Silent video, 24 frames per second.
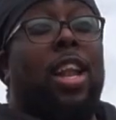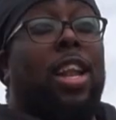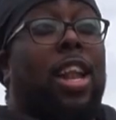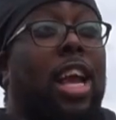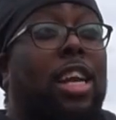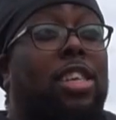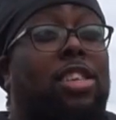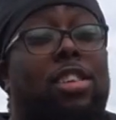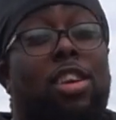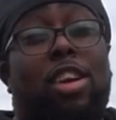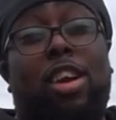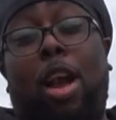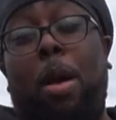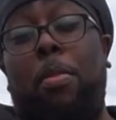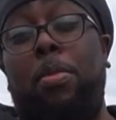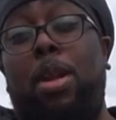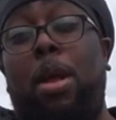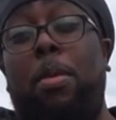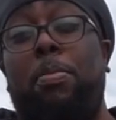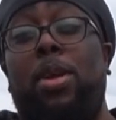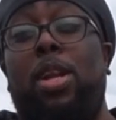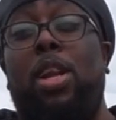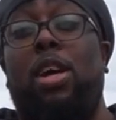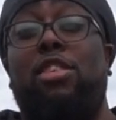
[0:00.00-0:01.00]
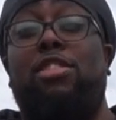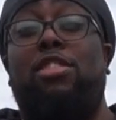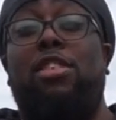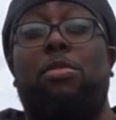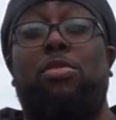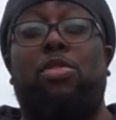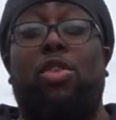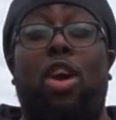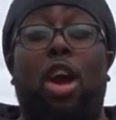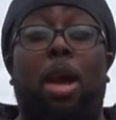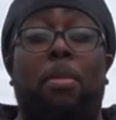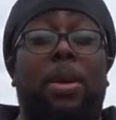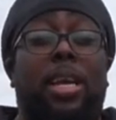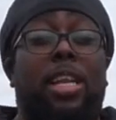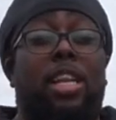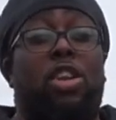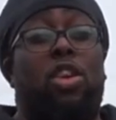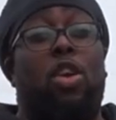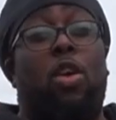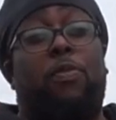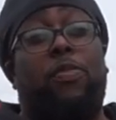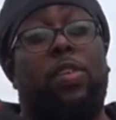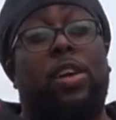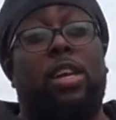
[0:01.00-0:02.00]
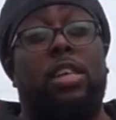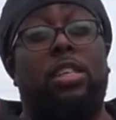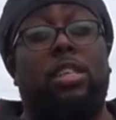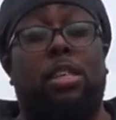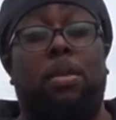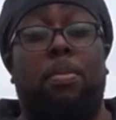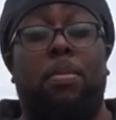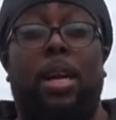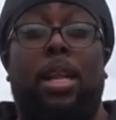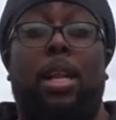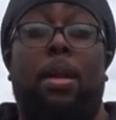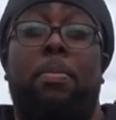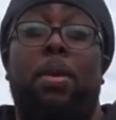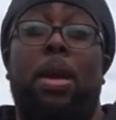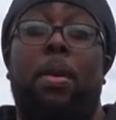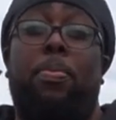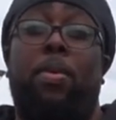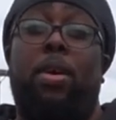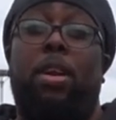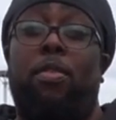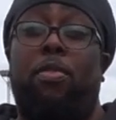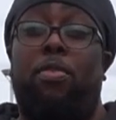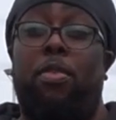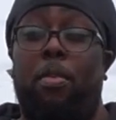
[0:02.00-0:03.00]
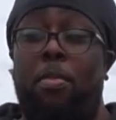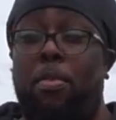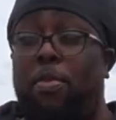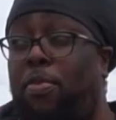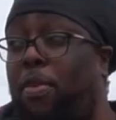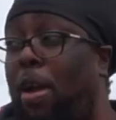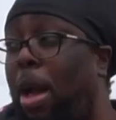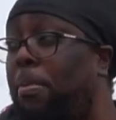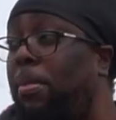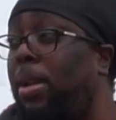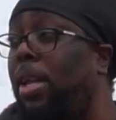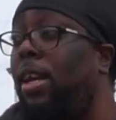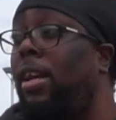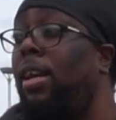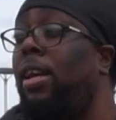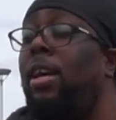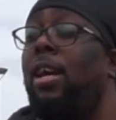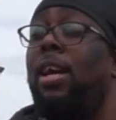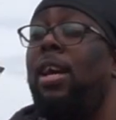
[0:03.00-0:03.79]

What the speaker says: like, share, comment down below, subscribe, hit the notification bell, and be a part of Fimi family.